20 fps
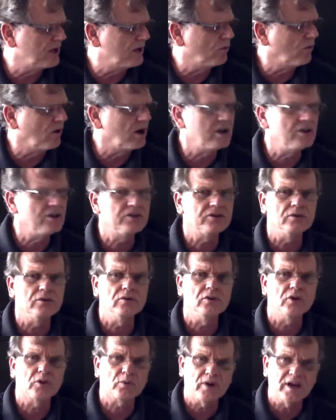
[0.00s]
1, 2,
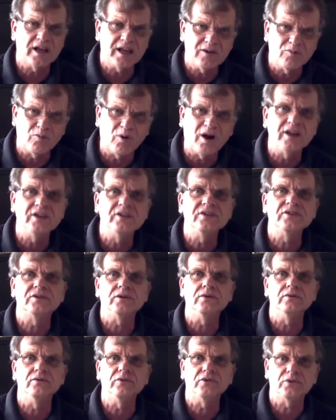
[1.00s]
3, 1,
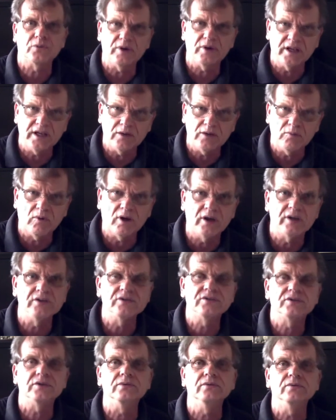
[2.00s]
2, 3, 1,
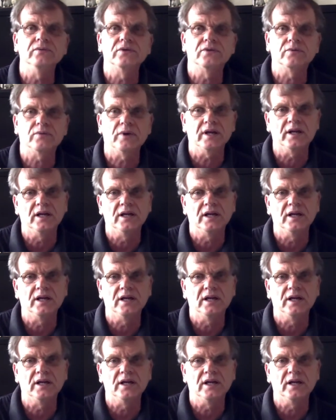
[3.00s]
2, 3.